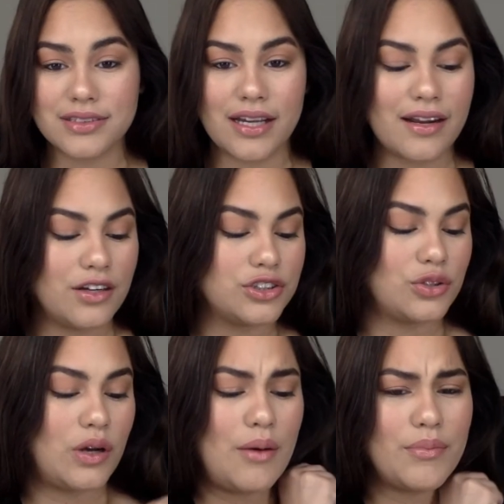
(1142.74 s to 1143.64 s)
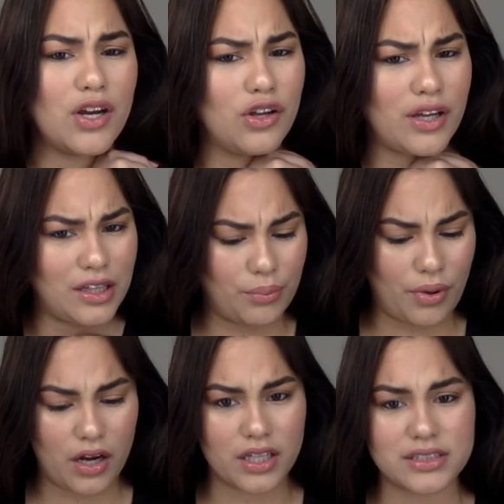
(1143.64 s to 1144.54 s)
that until I'm here looking at the
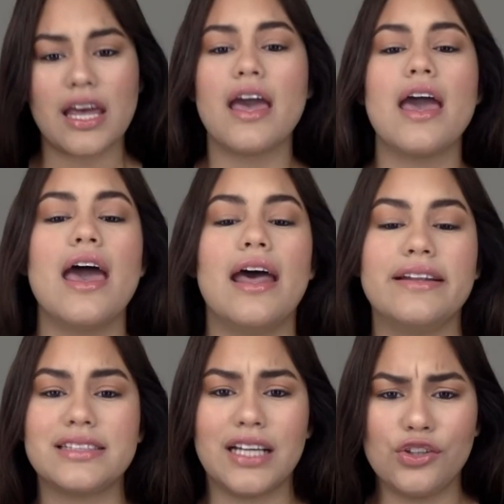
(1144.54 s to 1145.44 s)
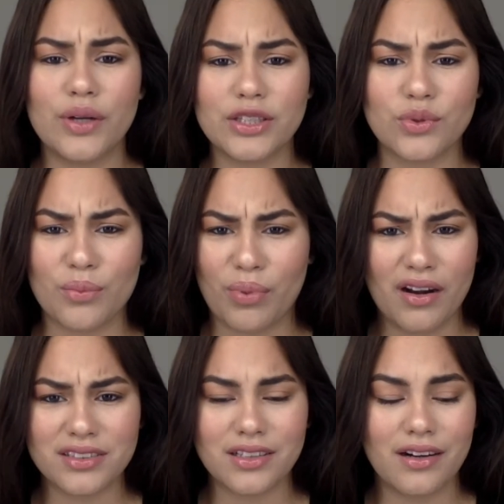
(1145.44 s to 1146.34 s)
products and telling you guys what the
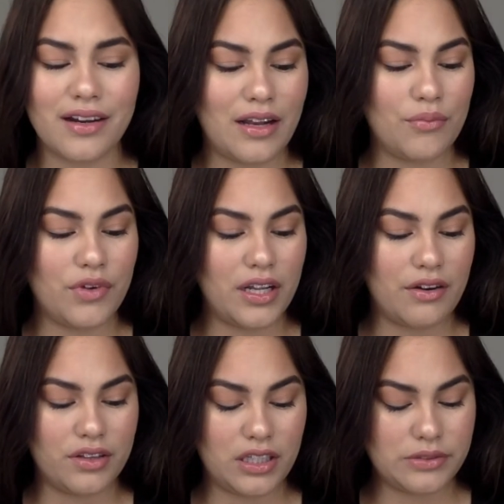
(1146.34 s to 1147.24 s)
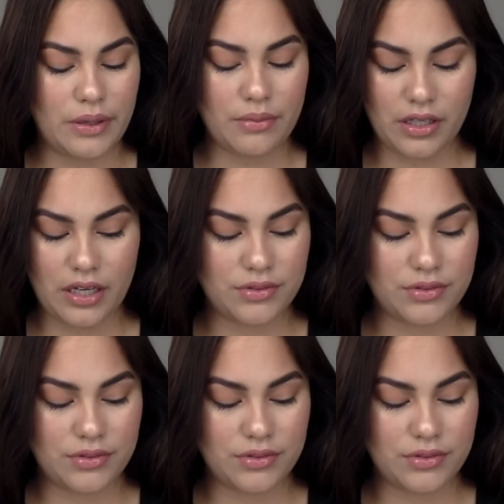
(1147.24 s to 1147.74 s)
products are, and I'm reading everything is Maybelline.